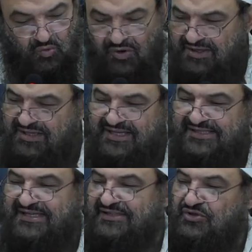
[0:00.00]
What did
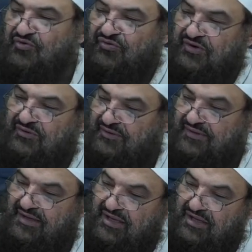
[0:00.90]
these things do for you?
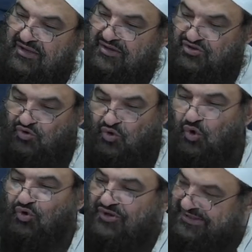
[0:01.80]
The
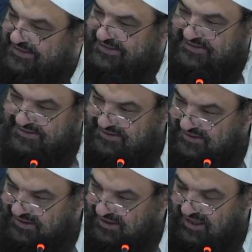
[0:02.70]
so-called resistance,
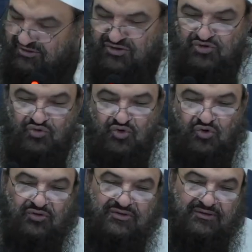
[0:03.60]
and the
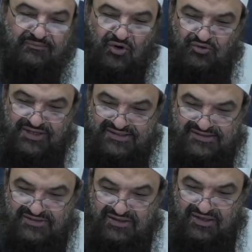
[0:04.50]
so-called protest,